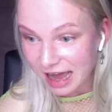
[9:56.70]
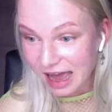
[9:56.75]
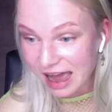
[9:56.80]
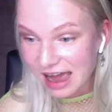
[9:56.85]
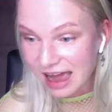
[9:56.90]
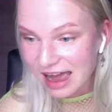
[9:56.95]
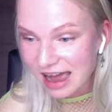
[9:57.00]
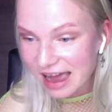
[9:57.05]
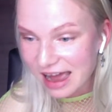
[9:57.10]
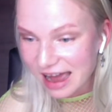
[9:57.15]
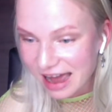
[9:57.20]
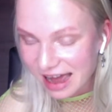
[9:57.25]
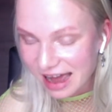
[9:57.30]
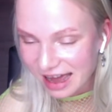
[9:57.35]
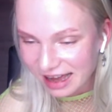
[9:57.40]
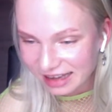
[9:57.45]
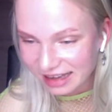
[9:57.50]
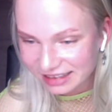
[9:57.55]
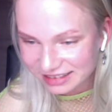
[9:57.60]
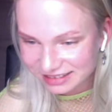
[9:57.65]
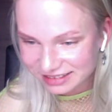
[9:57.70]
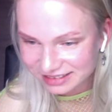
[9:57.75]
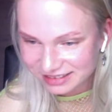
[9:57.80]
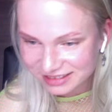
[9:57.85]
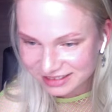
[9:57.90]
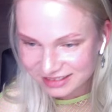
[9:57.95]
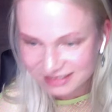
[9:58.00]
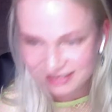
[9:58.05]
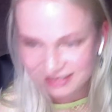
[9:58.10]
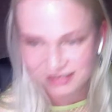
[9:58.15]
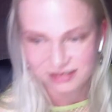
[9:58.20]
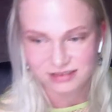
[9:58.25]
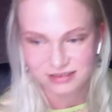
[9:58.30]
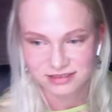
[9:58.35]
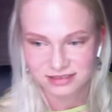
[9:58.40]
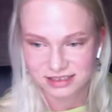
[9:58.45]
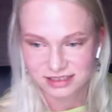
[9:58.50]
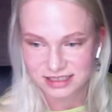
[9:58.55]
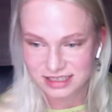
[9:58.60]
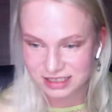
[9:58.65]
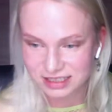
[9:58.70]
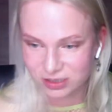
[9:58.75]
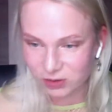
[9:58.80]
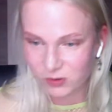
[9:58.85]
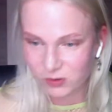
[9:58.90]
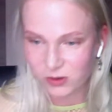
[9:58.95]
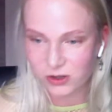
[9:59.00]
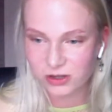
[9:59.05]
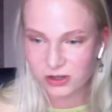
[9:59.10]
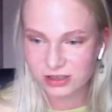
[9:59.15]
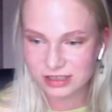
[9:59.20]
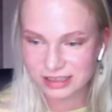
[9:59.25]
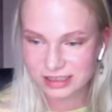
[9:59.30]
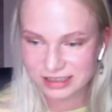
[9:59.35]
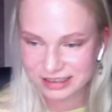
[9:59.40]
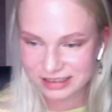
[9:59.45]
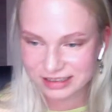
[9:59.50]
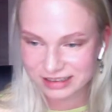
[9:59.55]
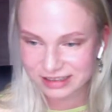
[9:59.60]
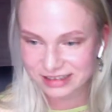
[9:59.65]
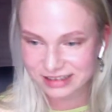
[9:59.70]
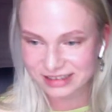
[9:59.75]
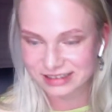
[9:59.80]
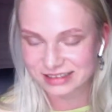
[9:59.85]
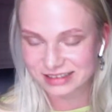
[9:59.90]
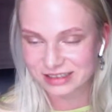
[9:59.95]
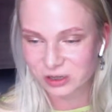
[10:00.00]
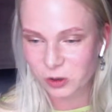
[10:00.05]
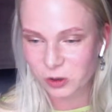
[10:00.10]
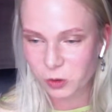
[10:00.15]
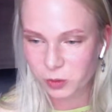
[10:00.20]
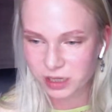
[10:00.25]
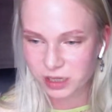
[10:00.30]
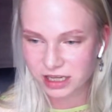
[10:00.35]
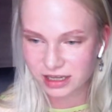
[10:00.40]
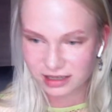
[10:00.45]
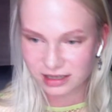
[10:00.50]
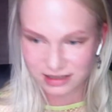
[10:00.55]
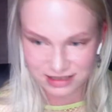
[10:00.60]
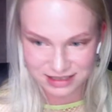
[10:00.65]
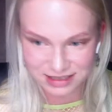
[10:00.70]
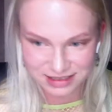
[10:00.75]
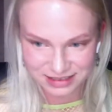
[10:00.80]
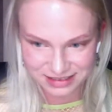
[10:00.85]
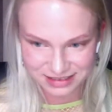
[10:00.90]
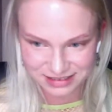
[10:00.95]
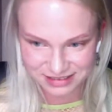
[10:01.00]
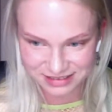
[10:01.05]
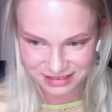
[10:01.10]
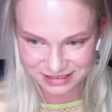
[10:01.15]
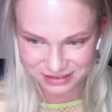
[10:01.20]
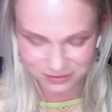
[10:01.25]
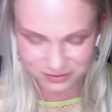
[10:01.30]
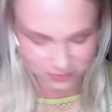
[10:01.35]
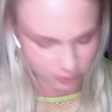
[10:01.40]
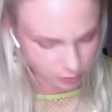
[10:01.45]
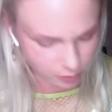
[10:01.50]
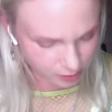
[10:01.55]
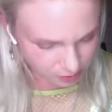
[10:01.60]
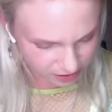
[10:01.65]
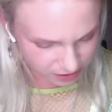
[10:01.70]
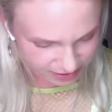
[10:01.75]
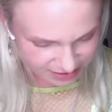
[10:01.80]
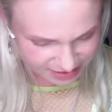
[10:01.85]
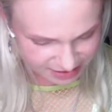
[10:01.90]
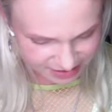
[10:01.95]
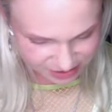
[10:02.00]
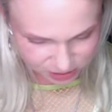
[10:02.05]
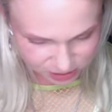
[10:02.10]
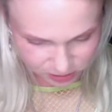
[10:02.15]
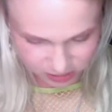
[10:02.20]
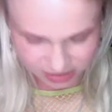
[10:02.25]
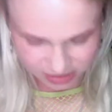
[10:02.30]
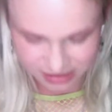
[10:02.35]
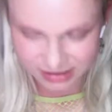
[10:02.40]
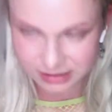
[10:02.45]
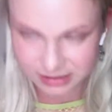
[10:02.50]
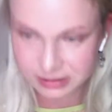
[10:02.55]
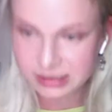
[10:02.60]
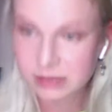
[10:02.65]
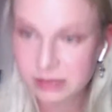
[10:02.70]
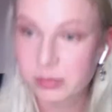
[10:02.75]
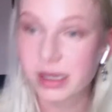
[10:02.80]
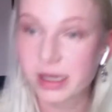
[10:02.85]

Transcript: Ah, it's all the homies from our Discord.